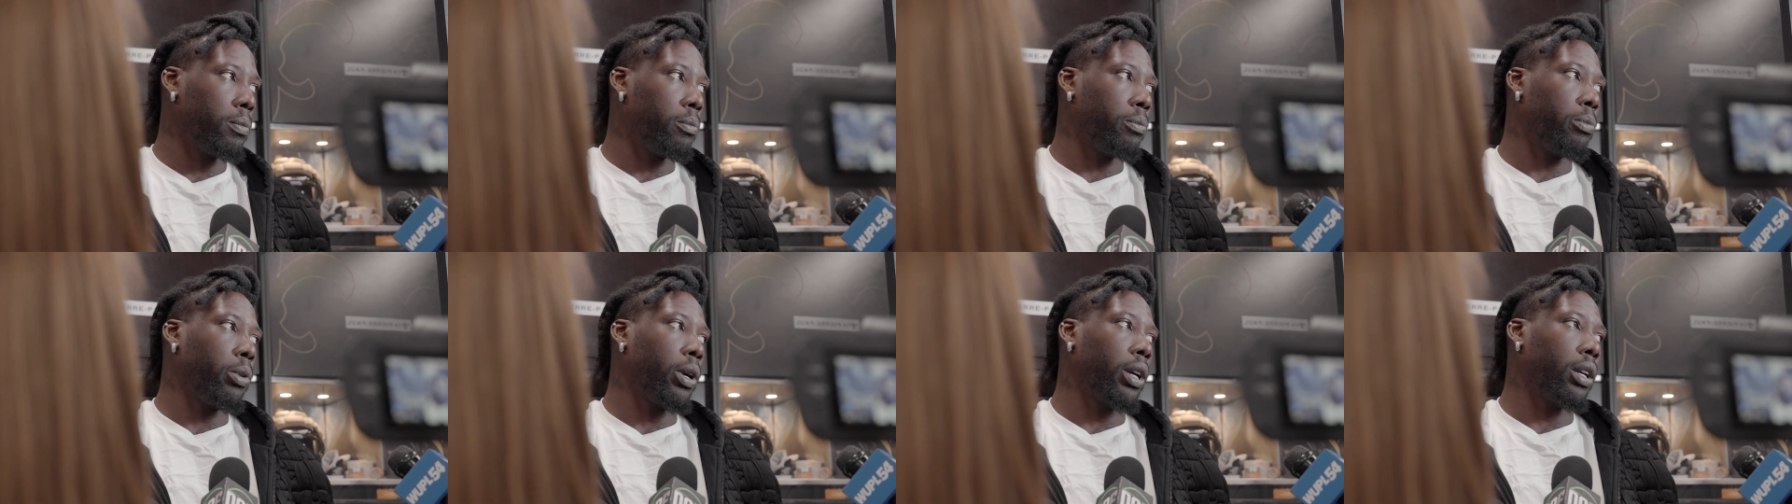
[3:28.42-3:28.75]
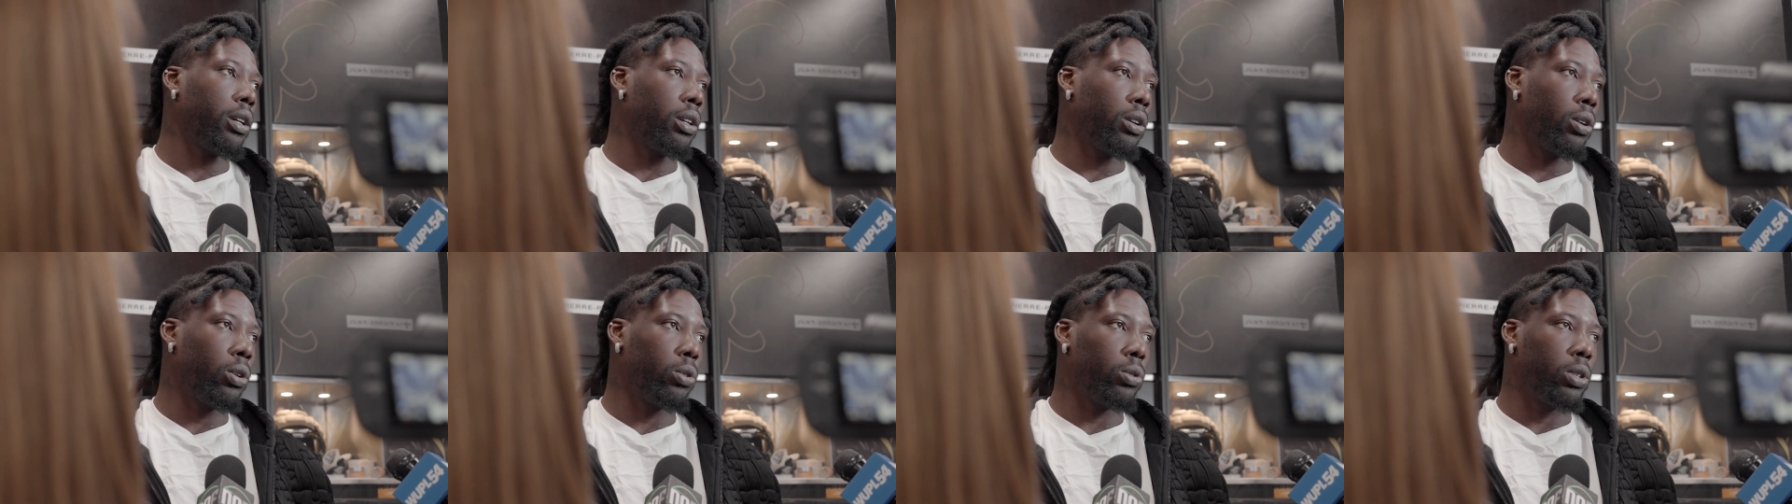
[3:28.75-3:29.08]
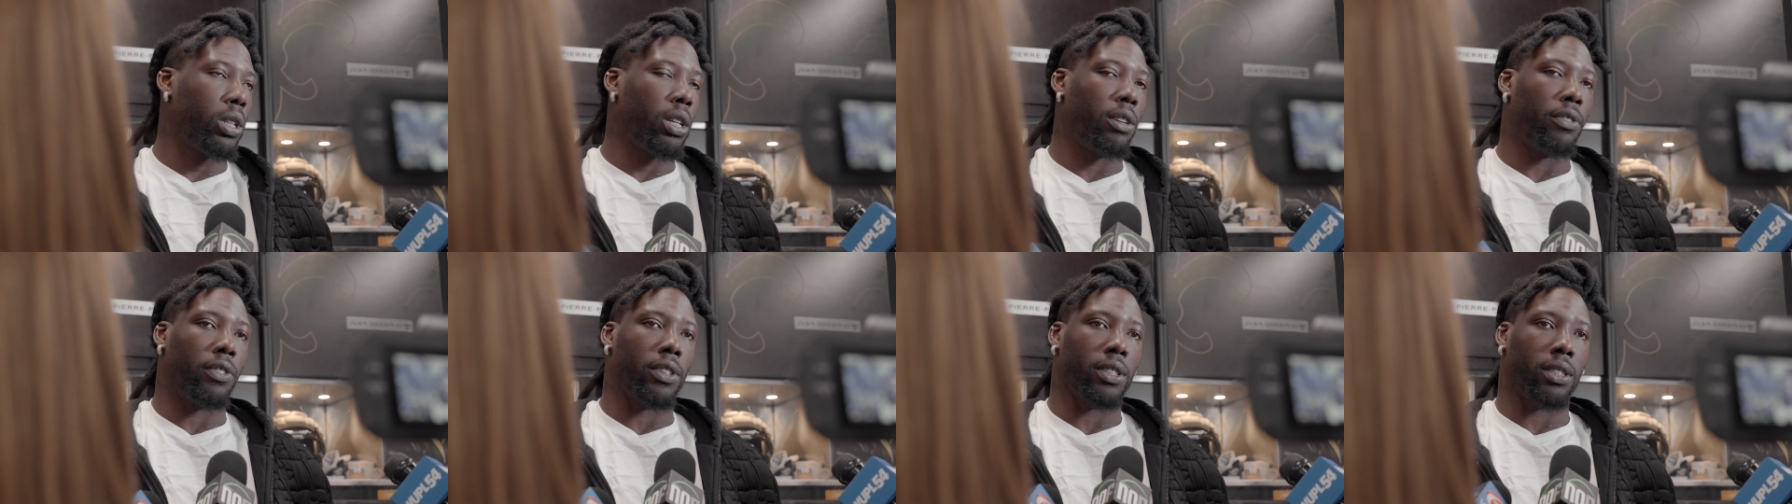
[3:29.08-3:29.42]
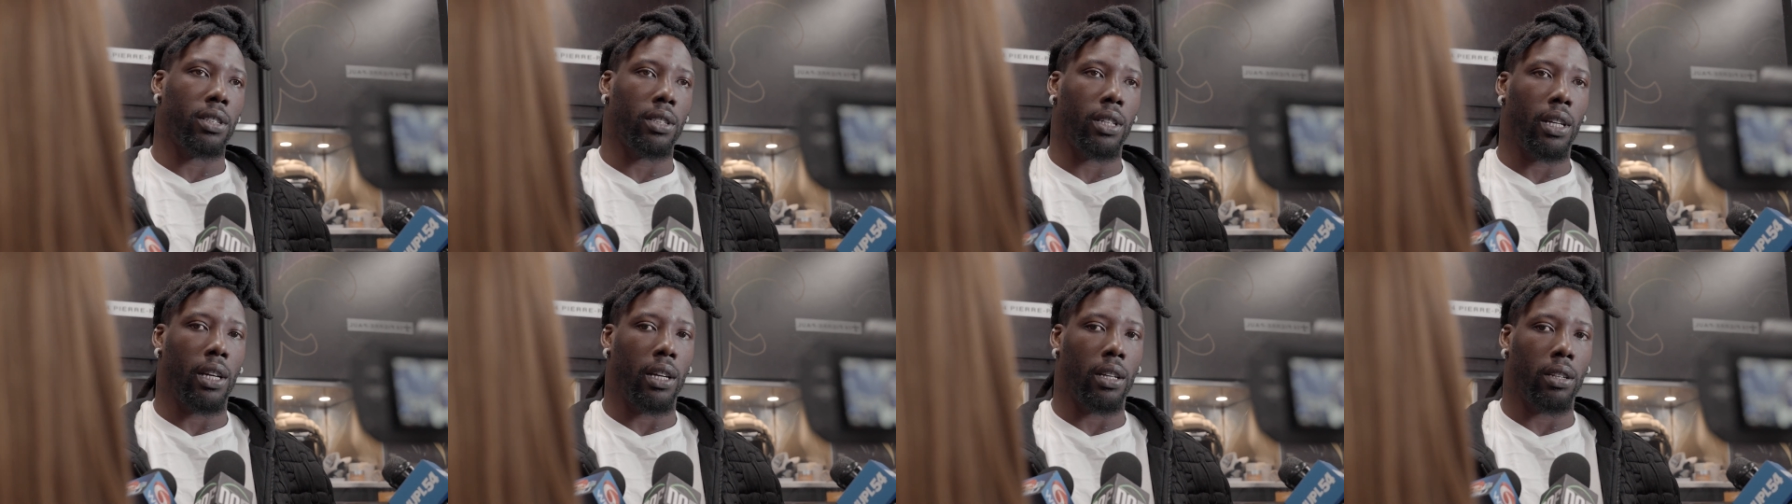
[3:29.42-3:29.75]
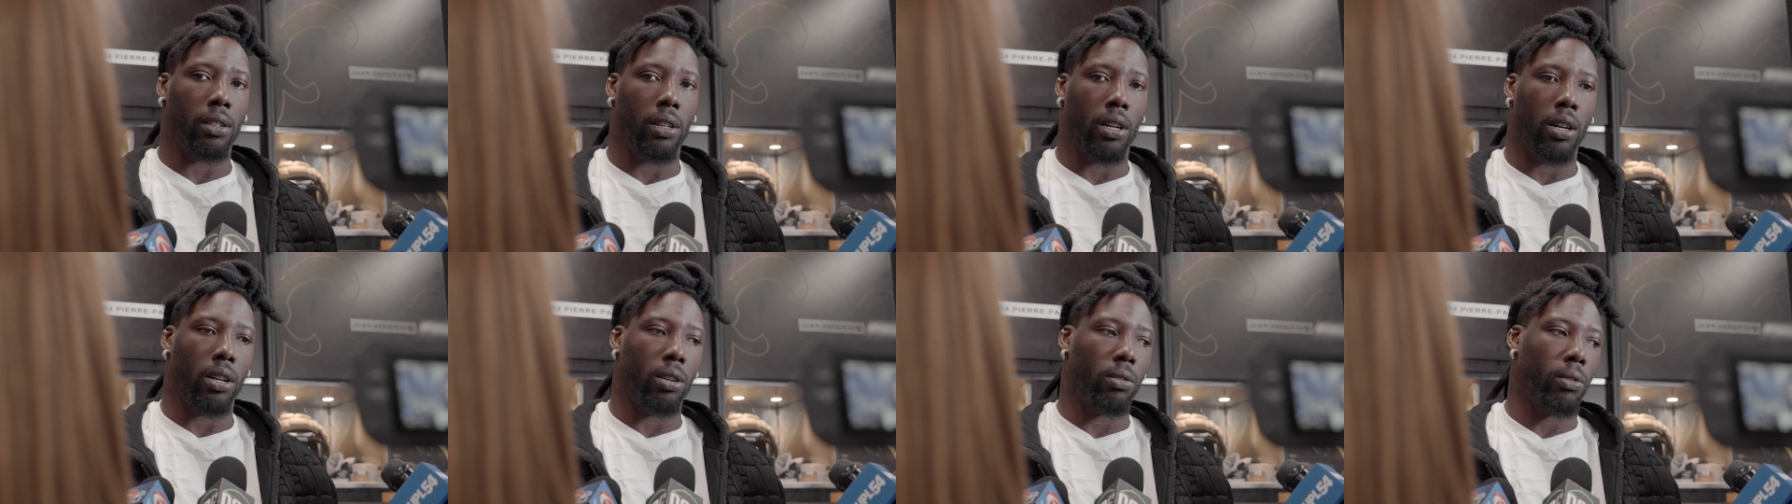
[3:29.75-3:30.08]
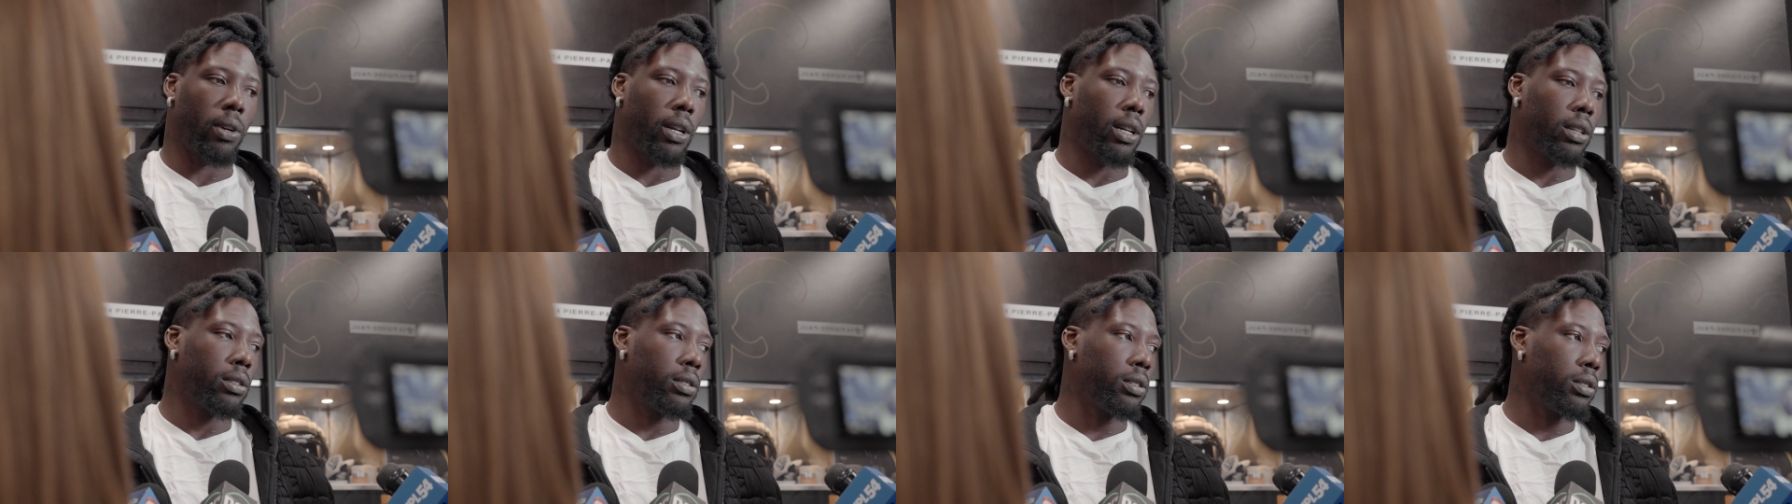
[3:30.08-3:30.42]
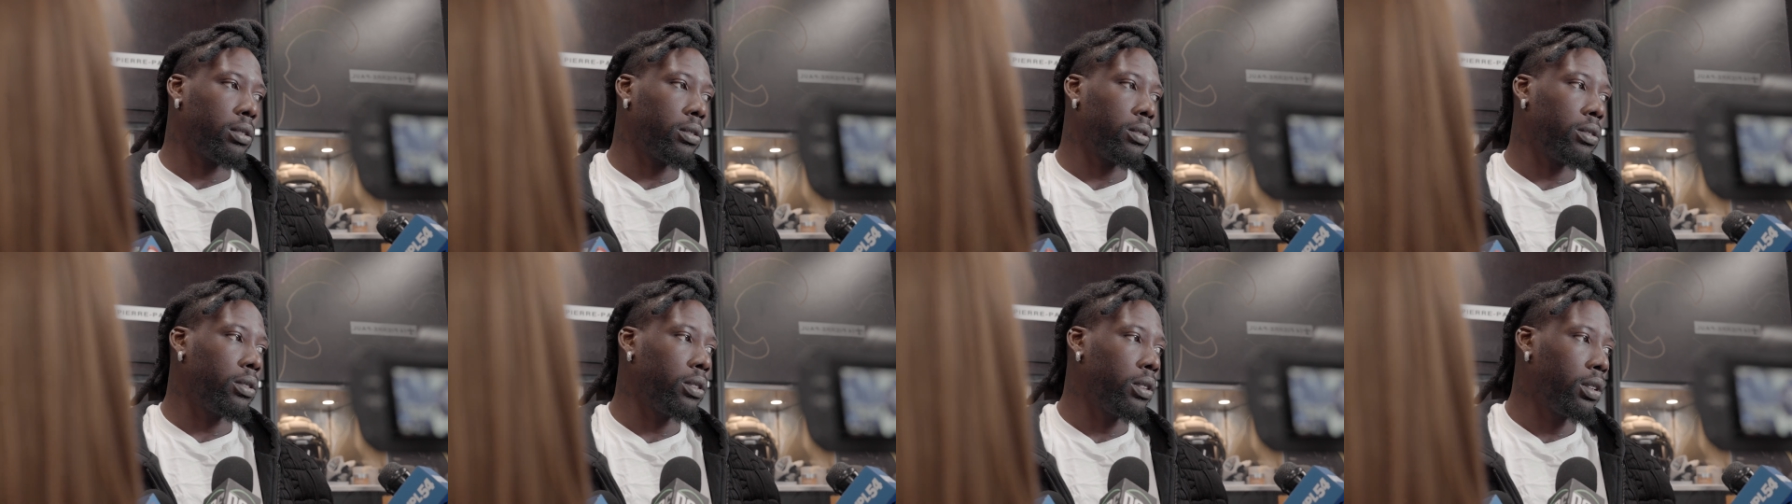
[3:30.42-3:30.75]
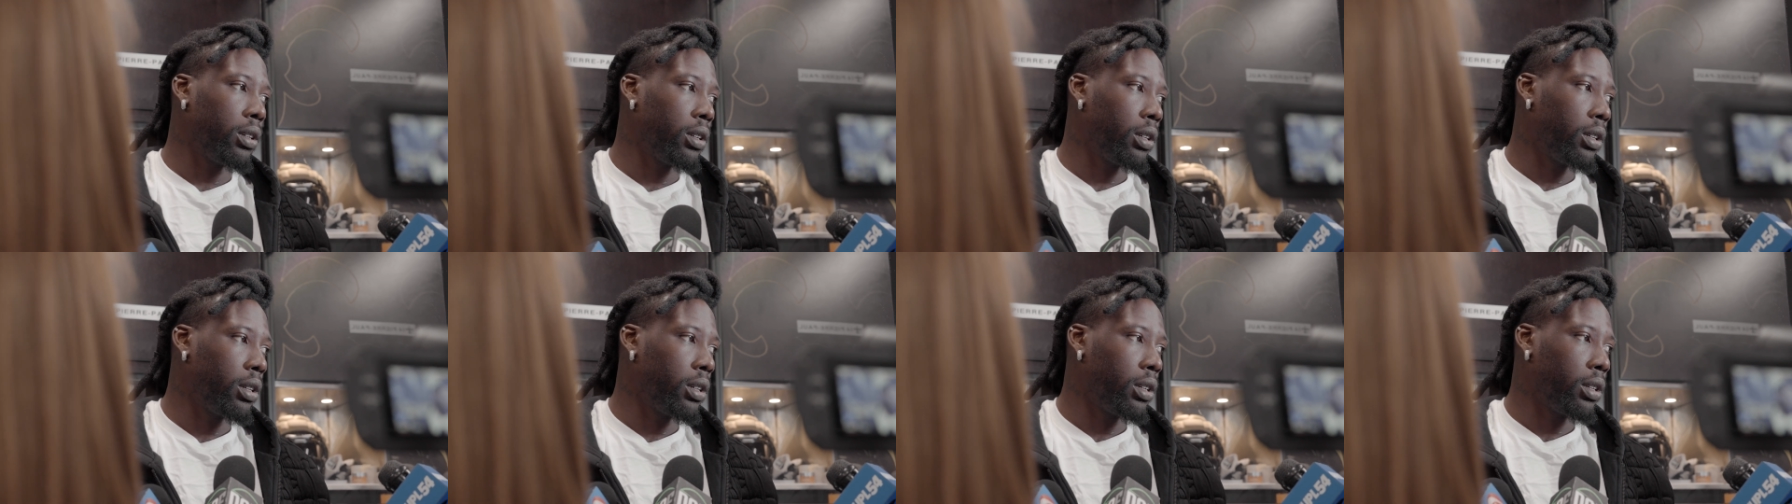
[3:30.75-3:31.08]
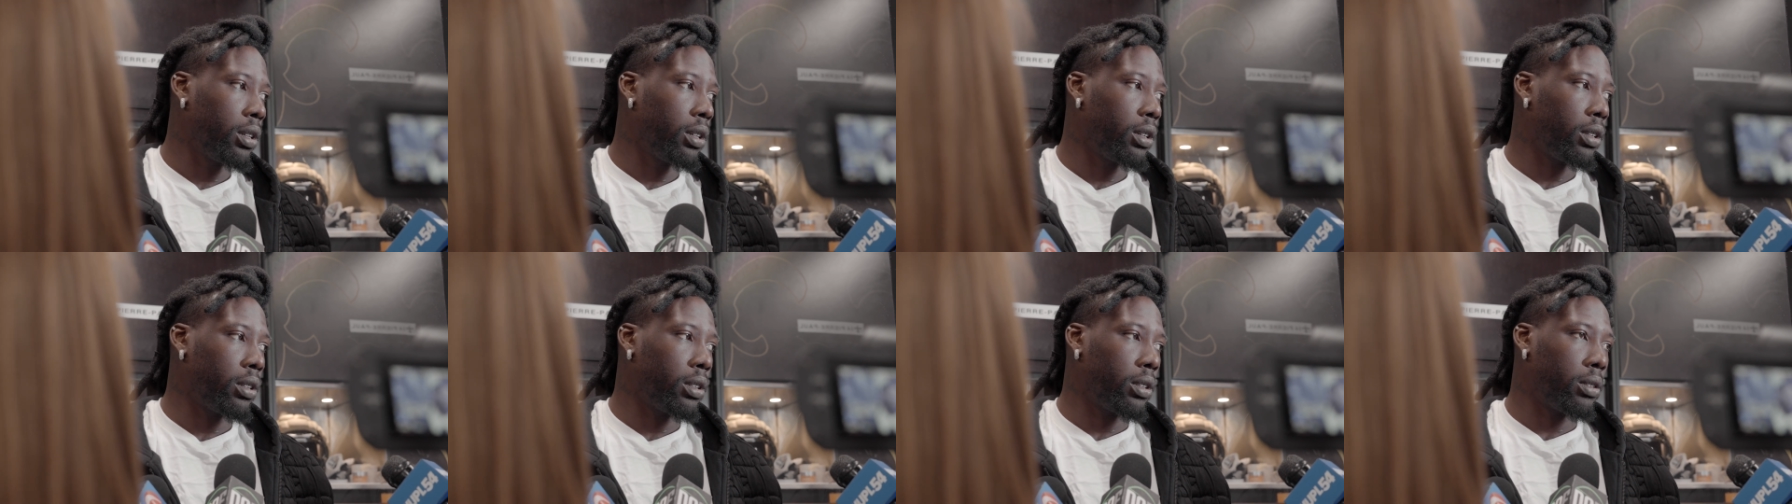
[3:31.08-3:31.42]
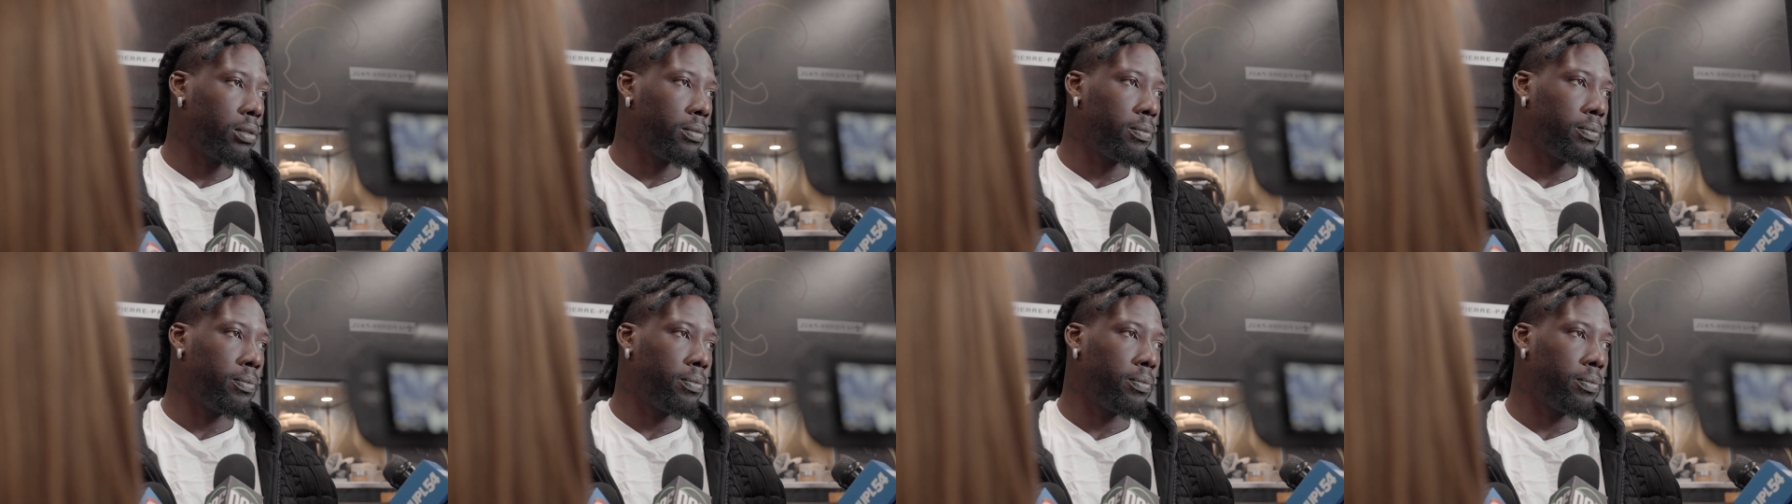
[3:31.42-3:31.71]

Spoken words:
bringing the whole defense together all around. So, you know.